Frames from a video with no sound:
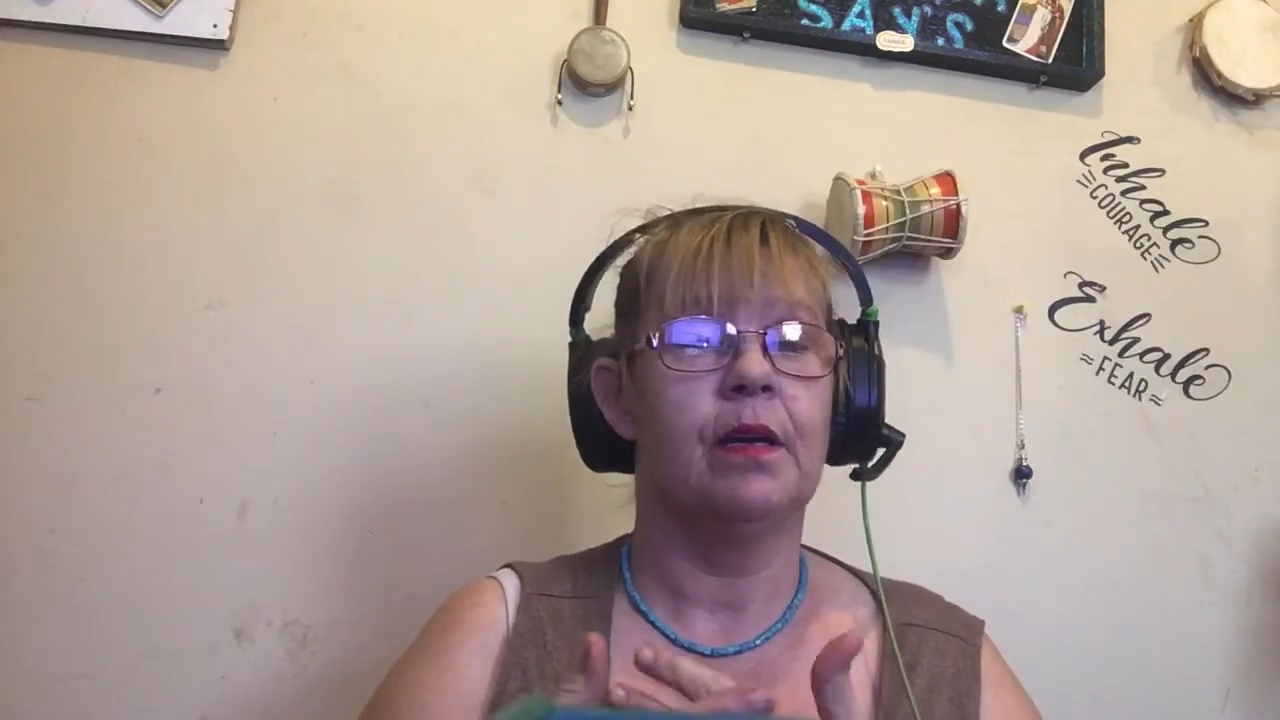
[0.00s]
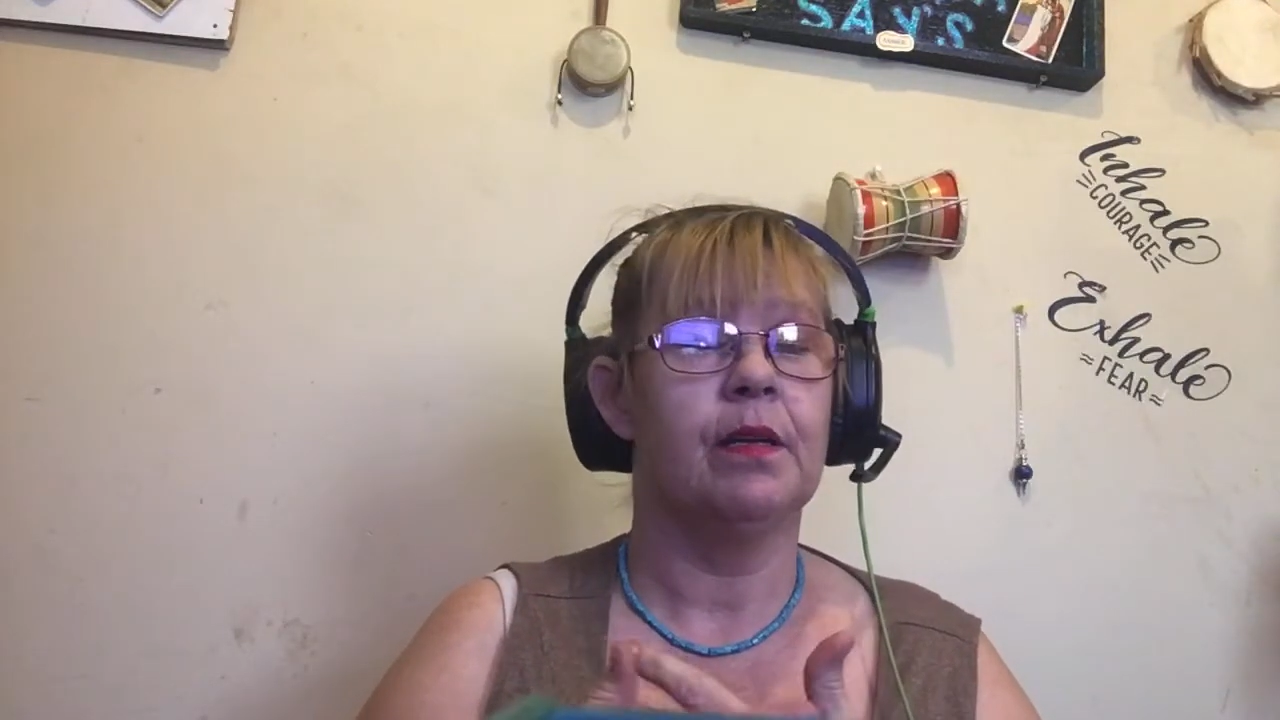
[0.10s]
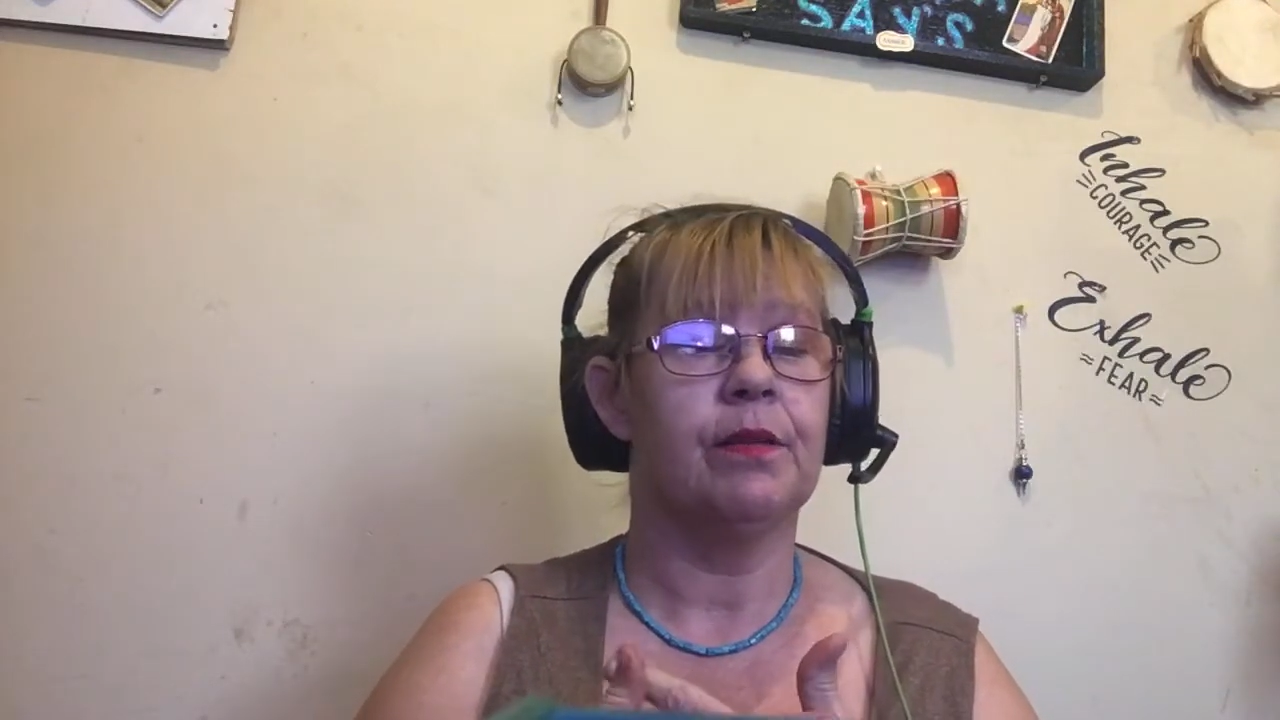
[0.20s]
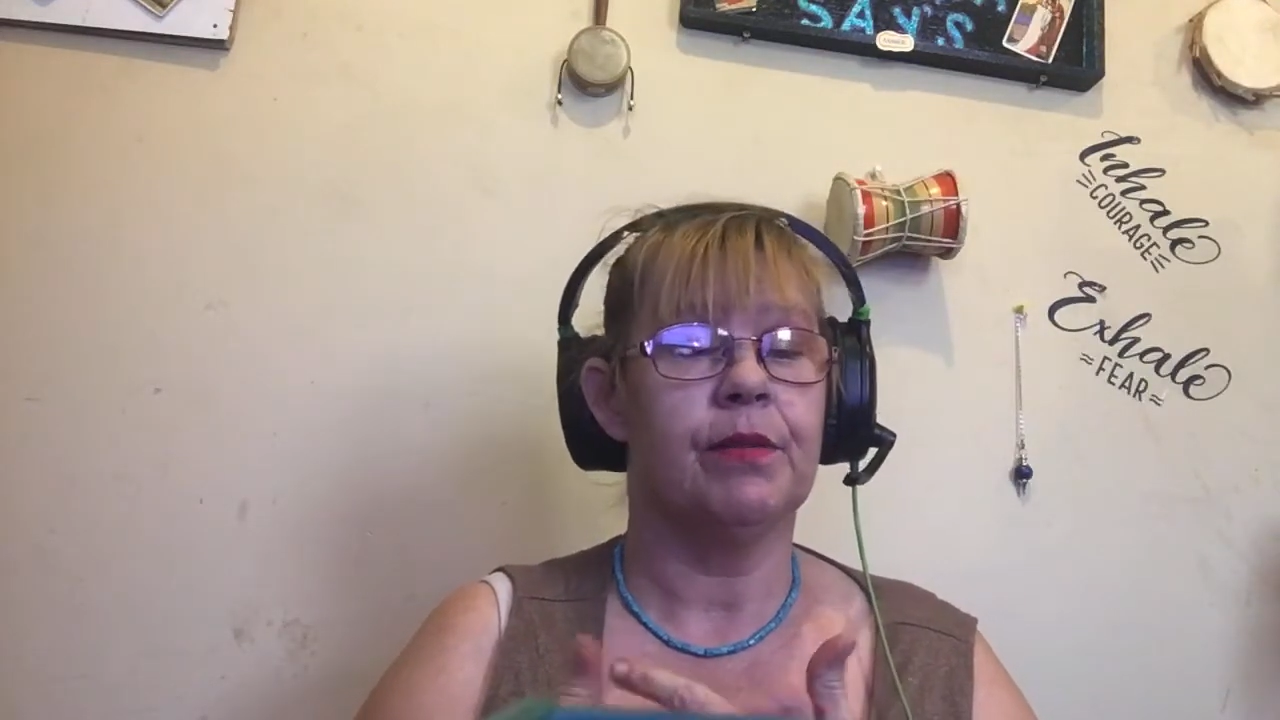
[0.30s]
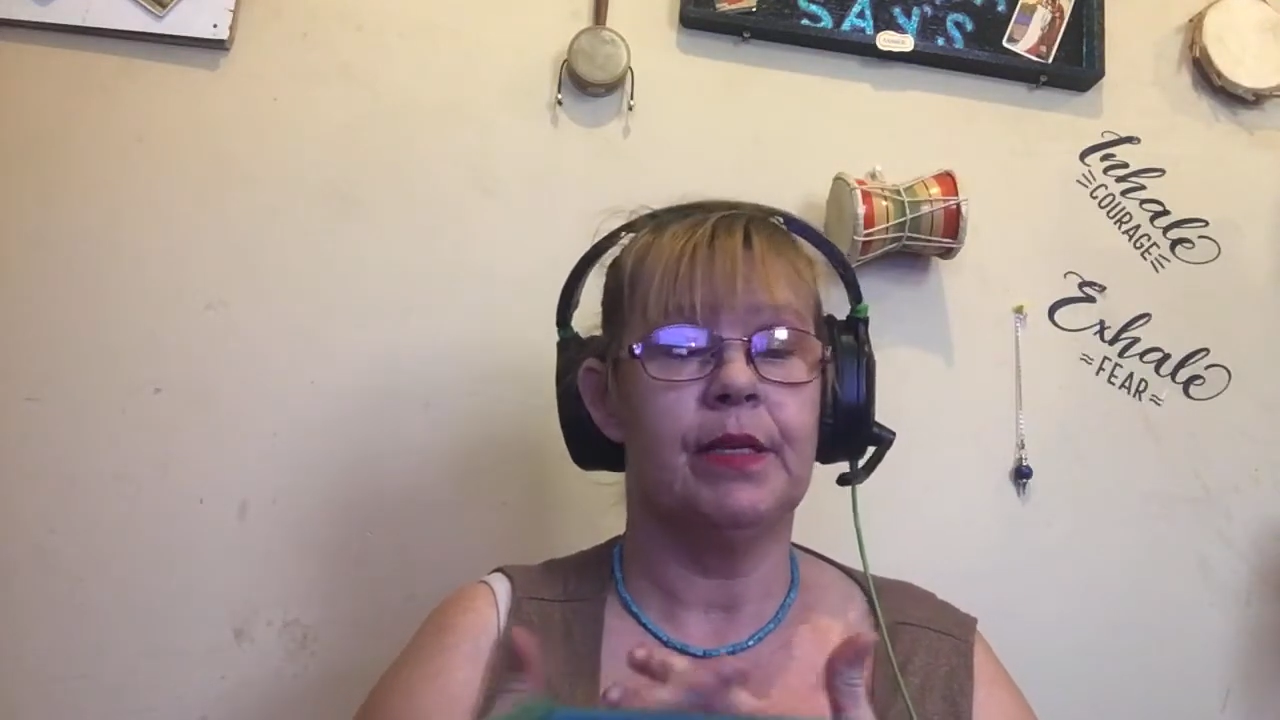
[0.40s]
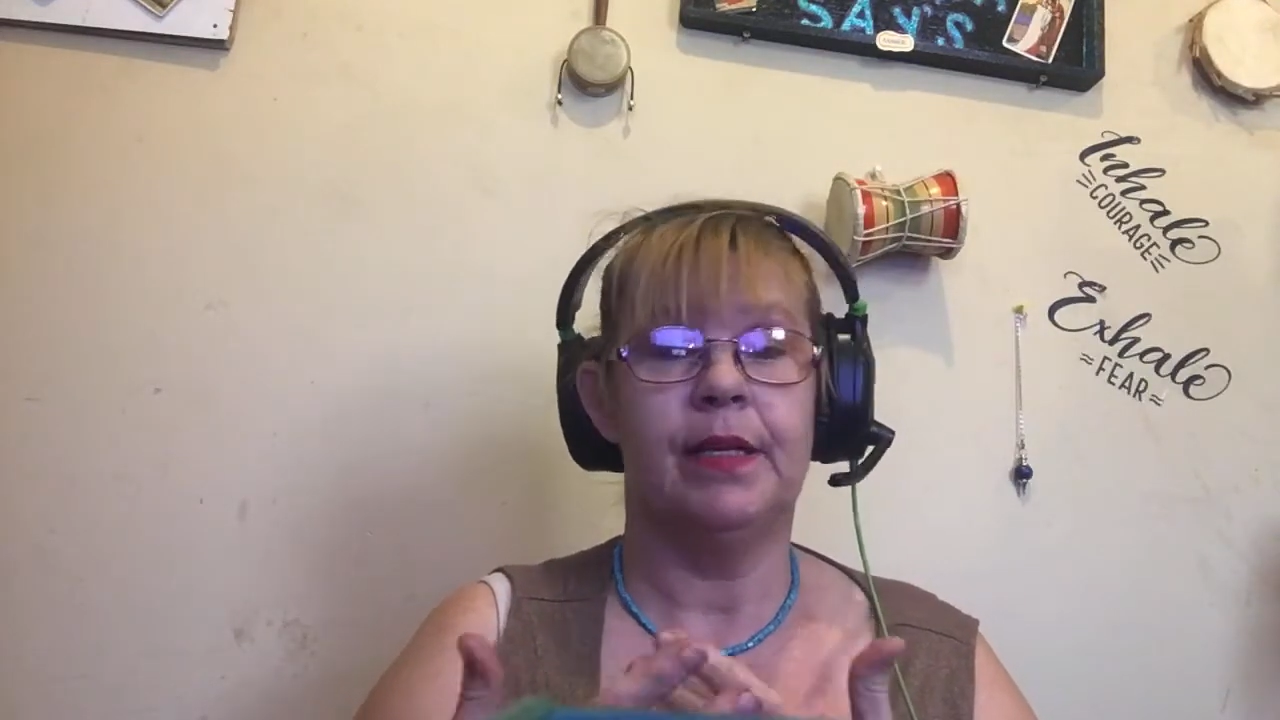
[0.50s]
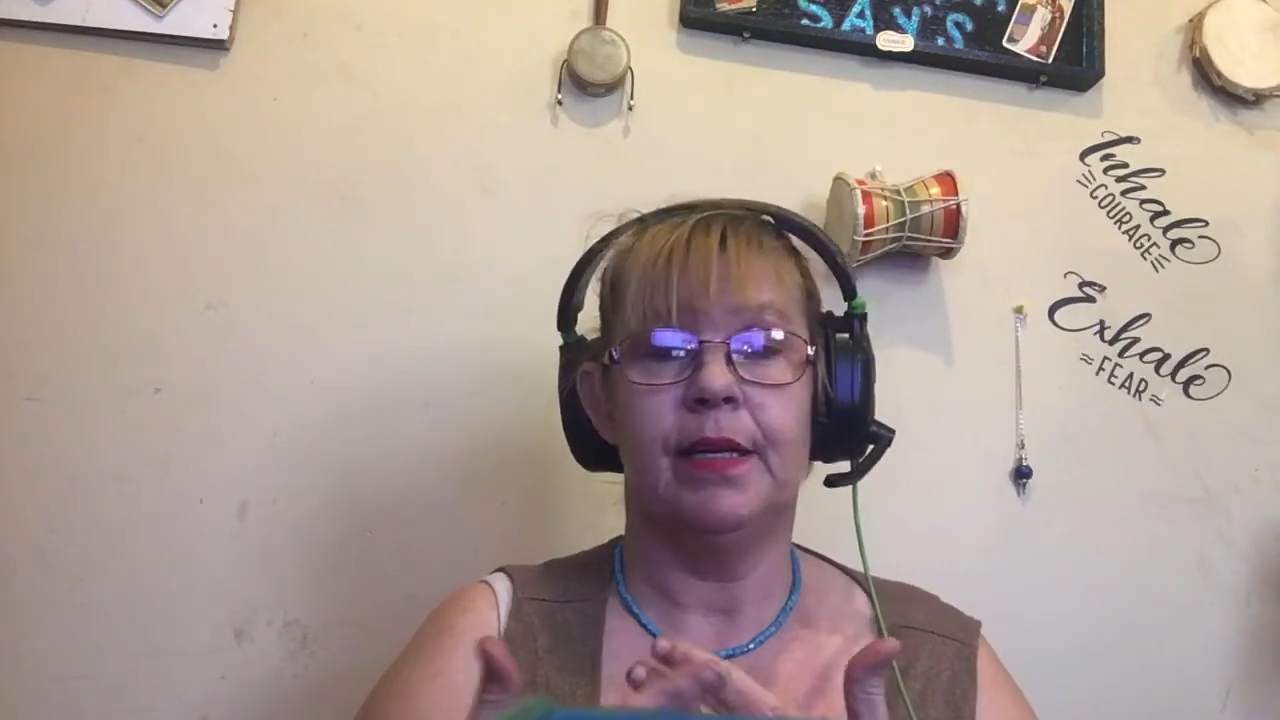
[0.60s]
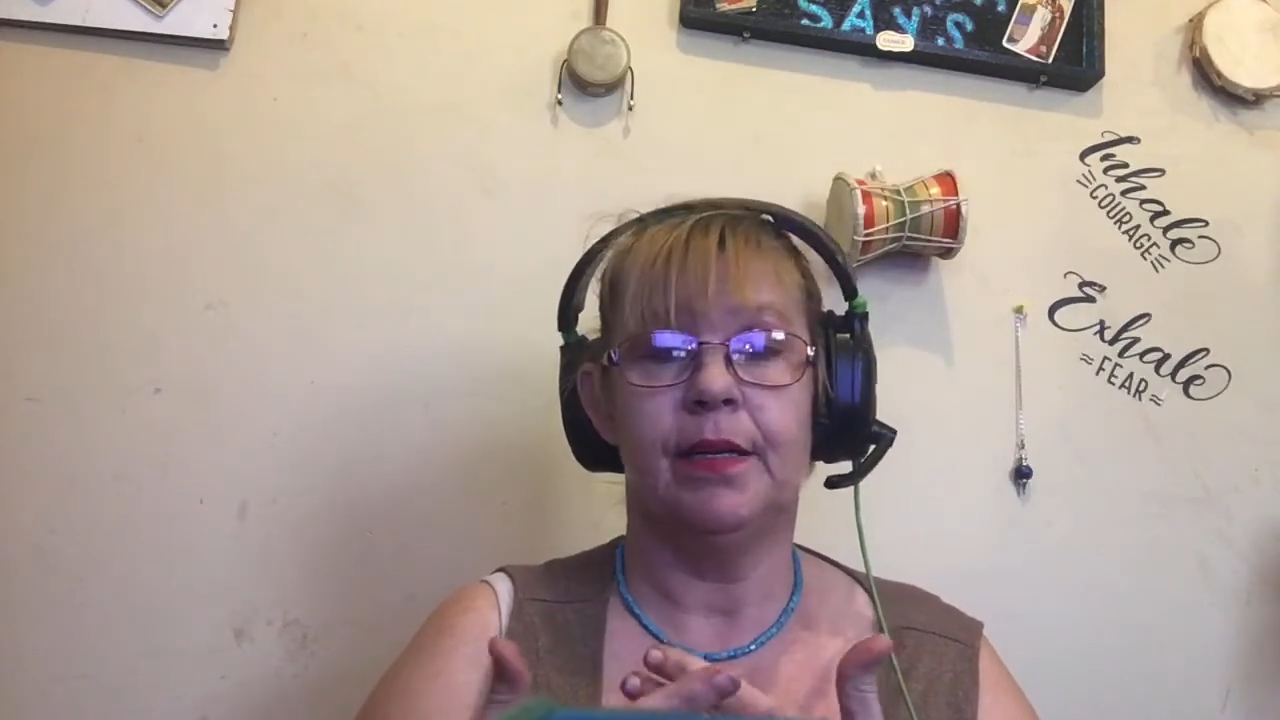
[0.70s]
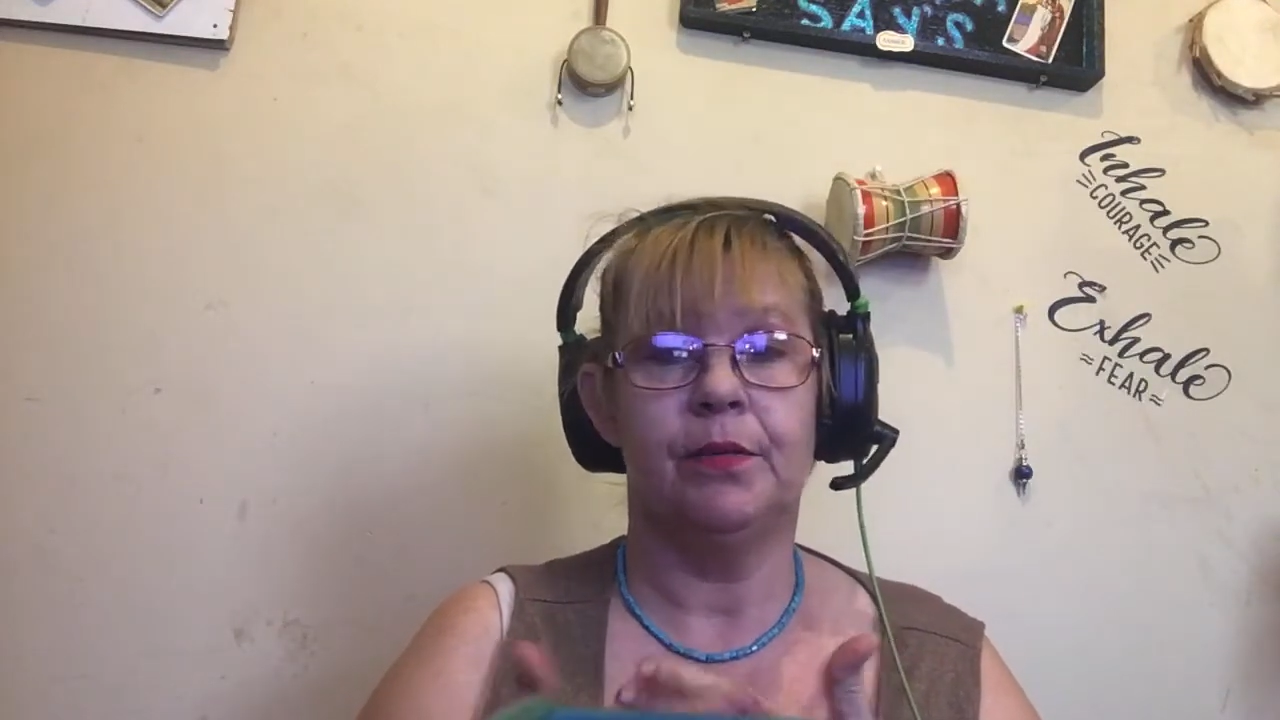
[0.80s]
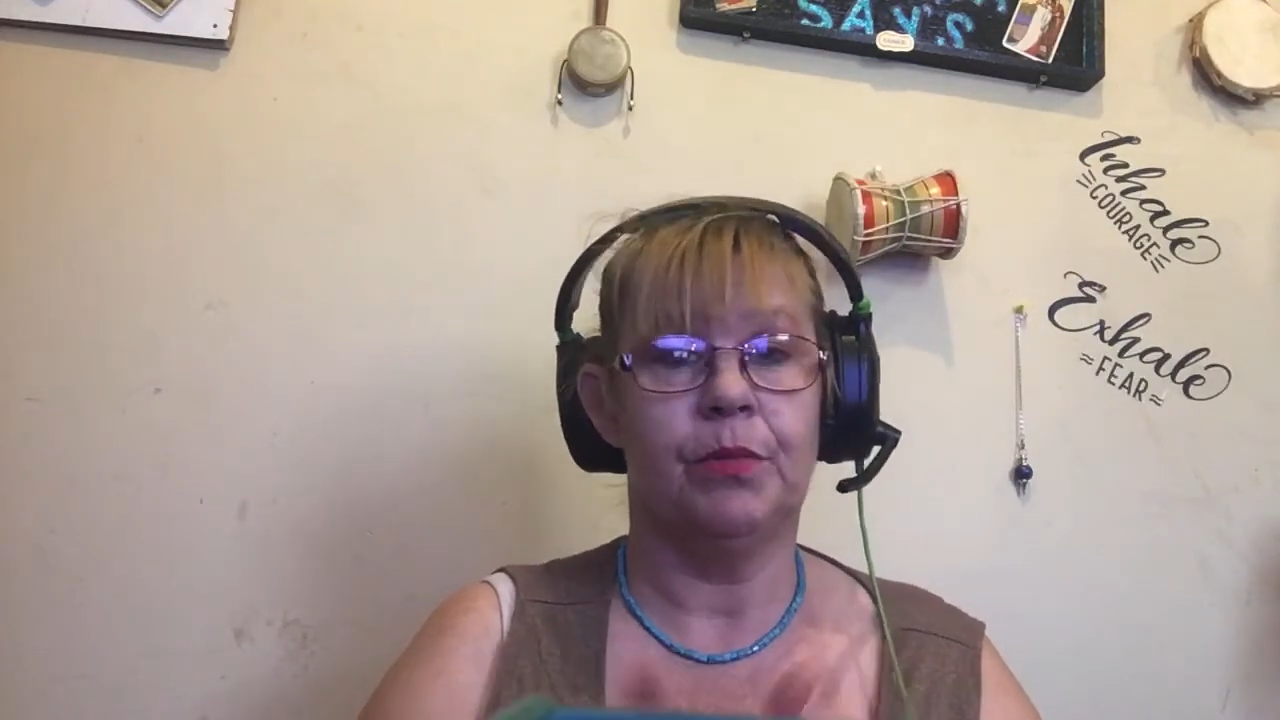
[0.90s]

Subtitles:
3D,